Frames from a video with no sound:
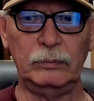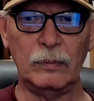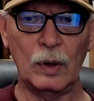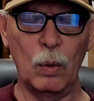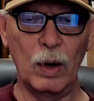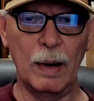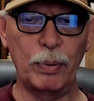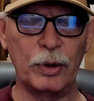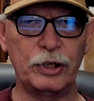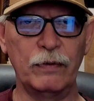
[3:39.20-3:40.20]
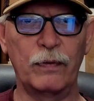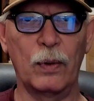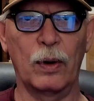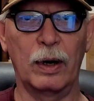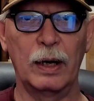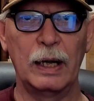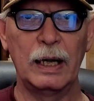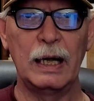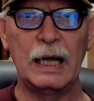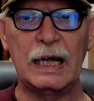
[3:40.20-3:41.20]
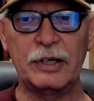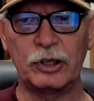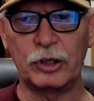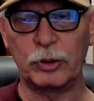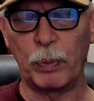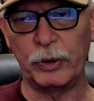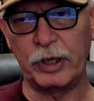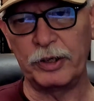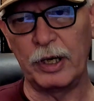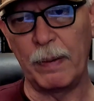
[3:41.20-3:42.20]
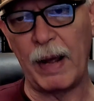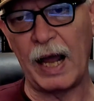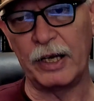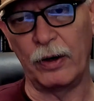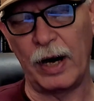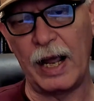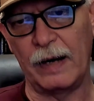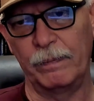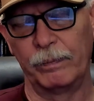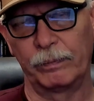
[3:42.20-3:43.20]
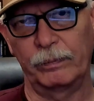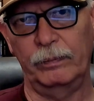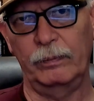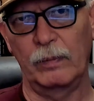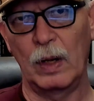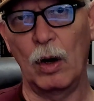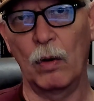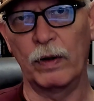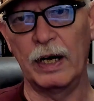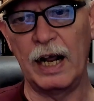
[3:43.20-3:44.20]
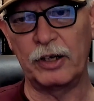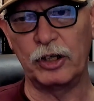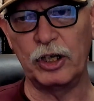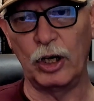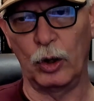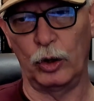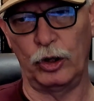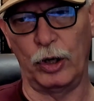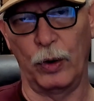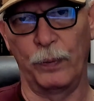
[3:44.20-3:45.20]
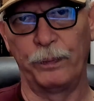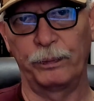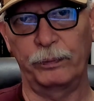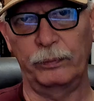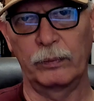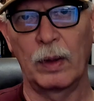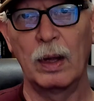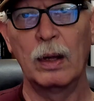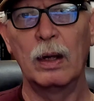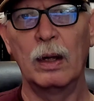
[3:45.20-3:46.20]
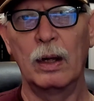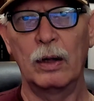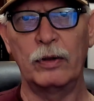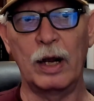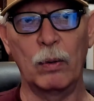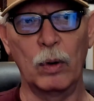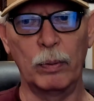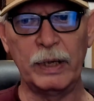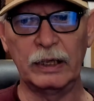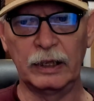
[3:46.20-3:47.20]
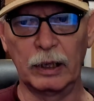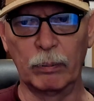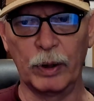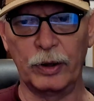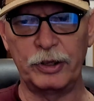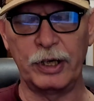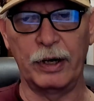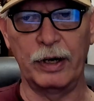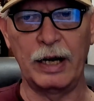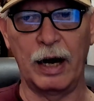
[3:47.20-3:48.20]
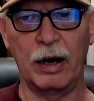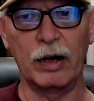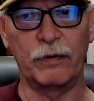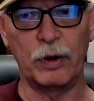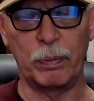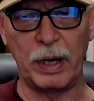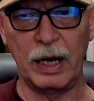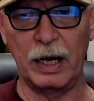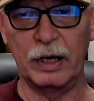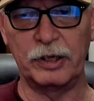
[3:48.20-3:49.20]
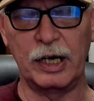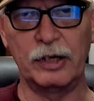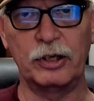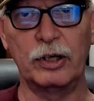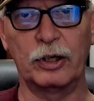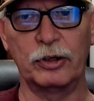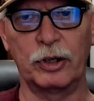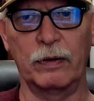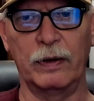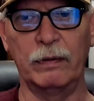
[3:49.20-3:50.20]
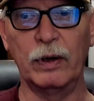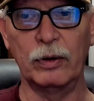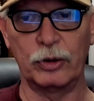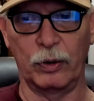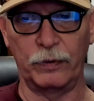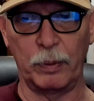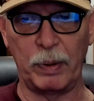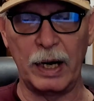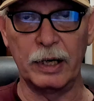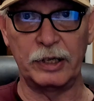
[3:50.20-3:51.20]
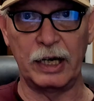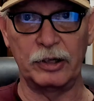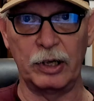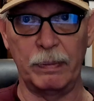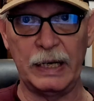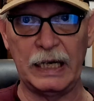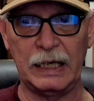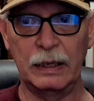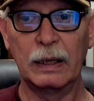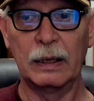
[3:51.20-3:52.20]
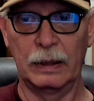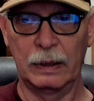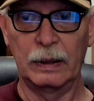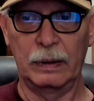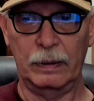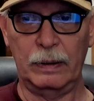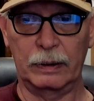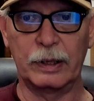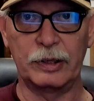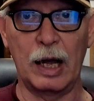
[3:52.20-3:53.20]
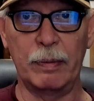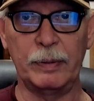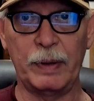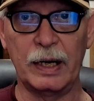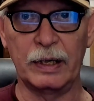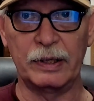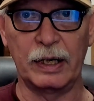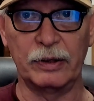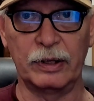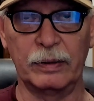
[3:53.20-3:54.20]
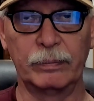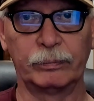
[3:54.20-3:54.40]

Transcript: What I'm pushing for is just put this in the back of your head. Over the next year or so, there will be little blurts here and there, and if you're paying attention to conservative news, or if you're paying attention to me, because I'll be paying attention,